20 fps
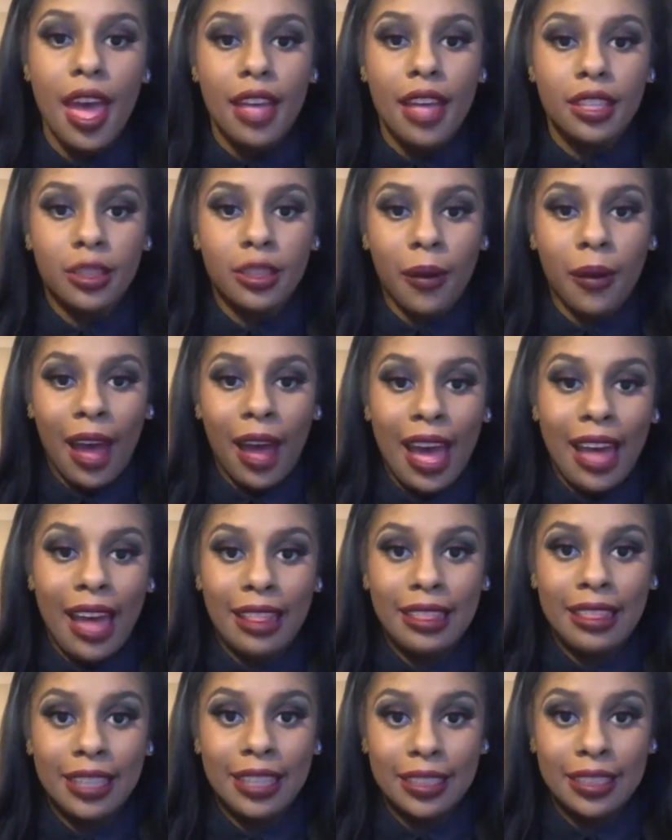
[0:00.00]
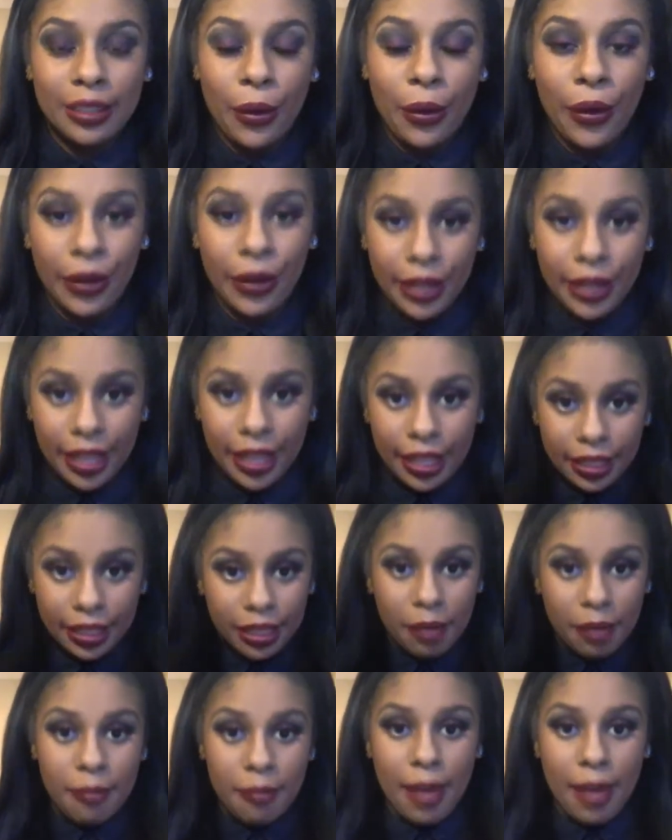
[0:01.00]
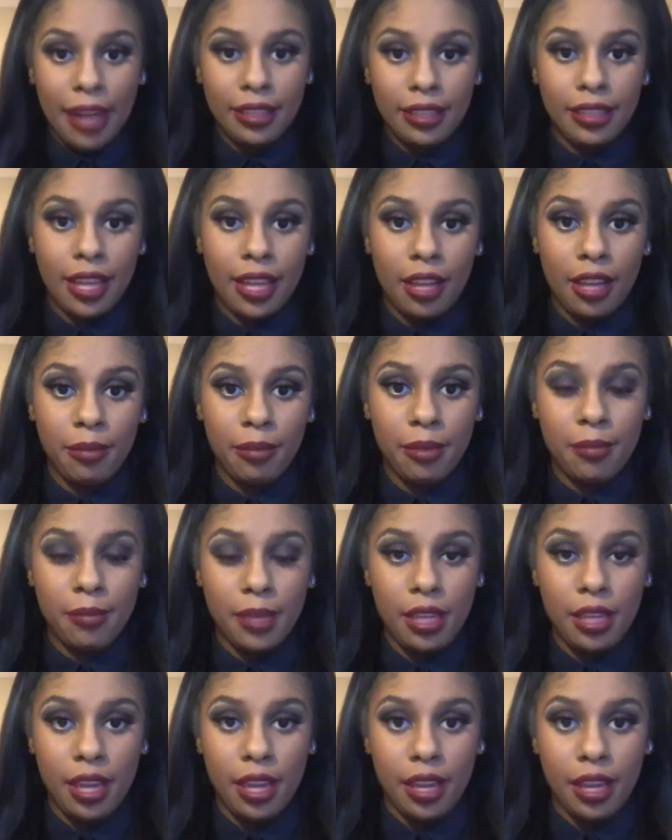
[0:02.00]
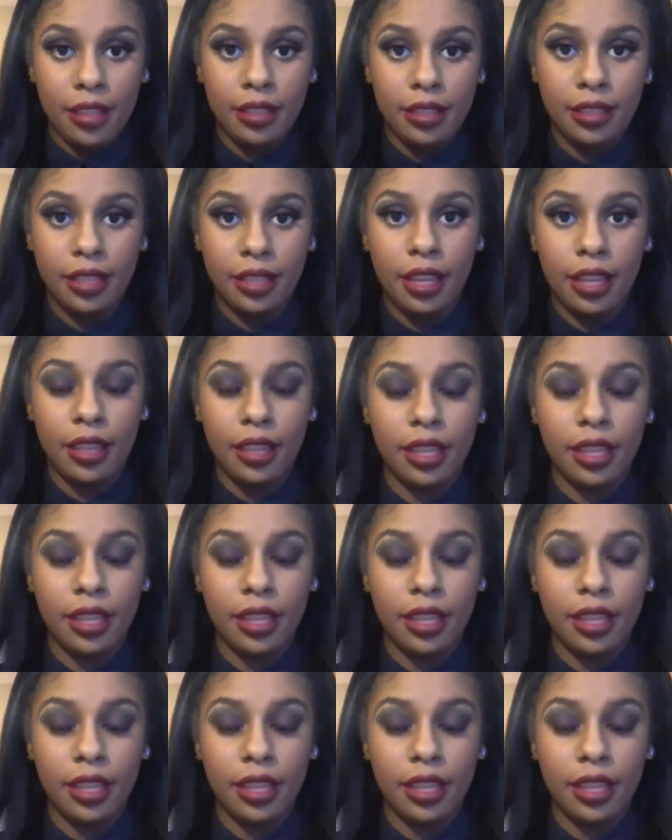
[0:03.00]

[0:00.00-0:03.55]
So I had this cardigan to match the LDB and Sin.